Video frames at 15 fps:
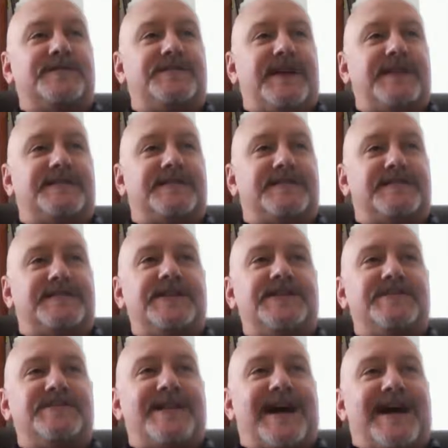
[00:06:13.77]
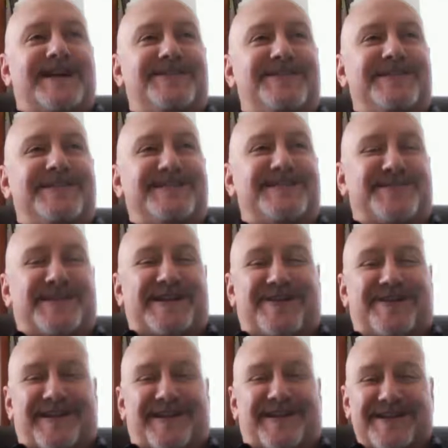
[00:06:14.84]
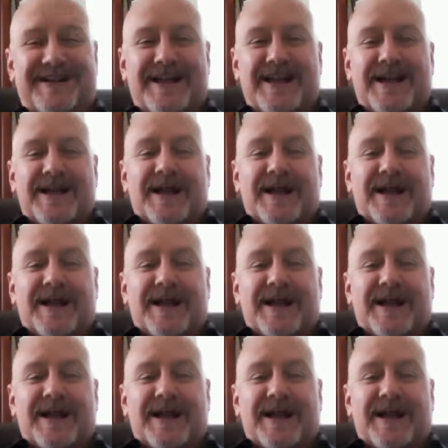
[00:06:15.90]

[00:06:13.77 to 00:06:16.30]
Chase is teaching me how to do this as we go along.